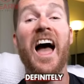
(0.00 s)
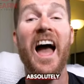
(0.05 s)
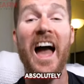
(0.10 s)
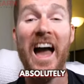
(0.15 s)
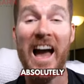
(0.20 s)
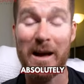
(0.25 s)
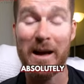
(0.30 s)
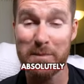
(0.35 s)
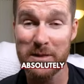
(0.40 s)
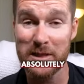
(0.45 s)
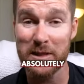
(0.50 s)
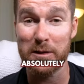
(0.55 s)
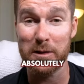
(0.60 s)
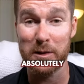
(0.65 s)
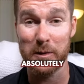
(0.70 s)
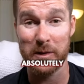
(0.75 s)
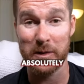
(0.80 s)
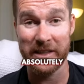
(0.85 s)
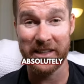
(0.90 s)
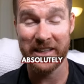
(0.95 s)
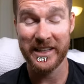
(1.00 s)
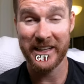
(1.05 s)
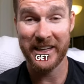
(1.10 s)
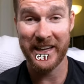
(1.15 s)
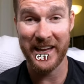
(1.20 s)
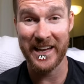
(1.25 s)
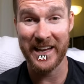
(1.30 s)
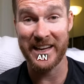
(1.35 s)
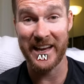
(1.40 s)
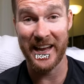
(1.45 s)
absolutely
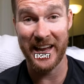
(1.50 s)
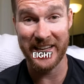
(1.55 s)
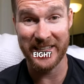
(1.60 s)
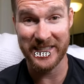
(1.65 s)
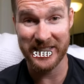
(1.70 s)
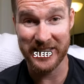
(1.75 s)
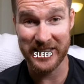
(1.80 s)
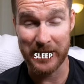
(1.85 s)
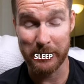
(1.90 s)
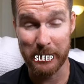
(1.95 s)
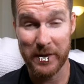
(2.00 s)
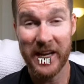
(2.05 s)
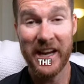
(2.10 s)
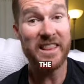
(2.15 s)
get an Eight Sleep.